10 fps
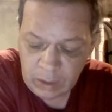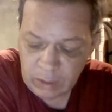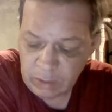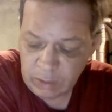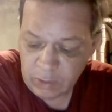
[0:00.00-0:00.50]

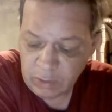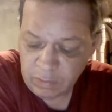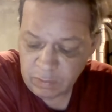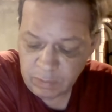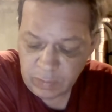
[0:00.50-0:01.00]
already
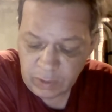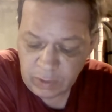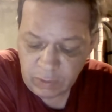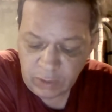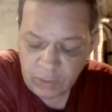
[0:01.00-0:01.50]

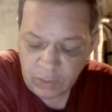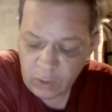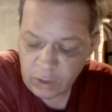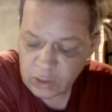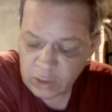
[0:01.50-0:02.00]

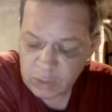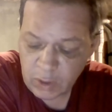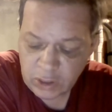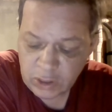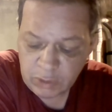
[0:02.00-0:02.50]
voted on the
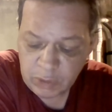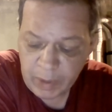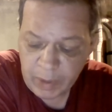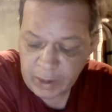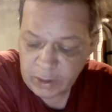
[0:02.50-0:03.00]
smaller stimulus
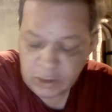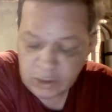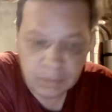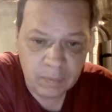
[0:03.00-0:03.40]
package,